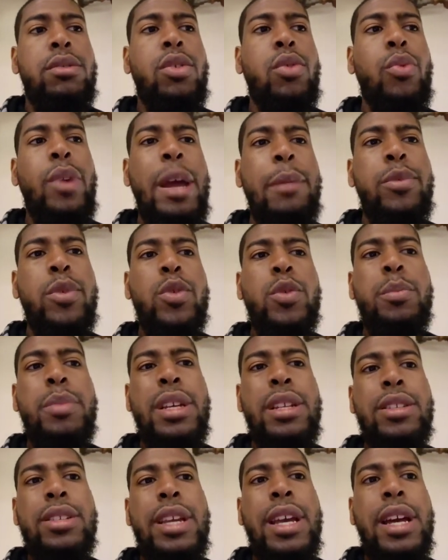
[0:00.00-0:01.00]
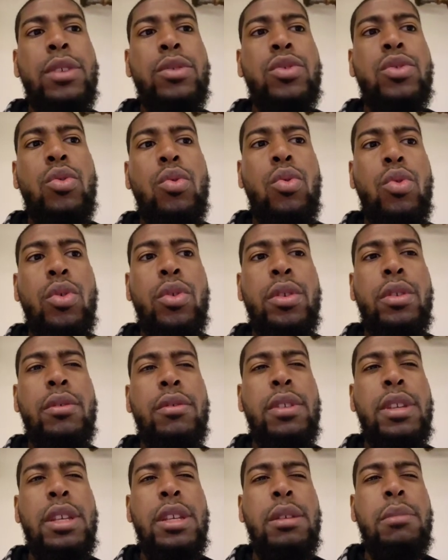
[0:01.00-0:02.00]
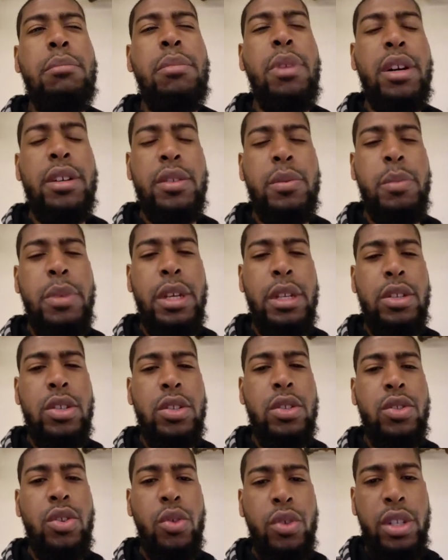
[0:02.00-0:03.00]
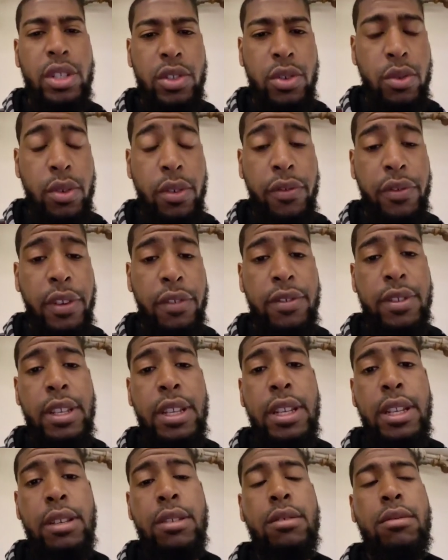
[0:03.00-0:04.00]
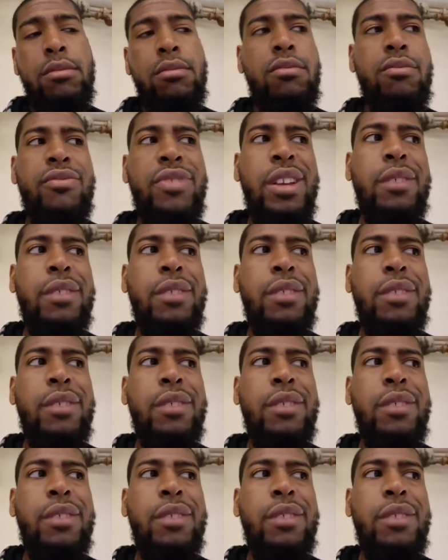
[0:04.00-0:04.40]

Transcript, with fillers: The Raptors bench outscored the Bucks bench 32 to 15.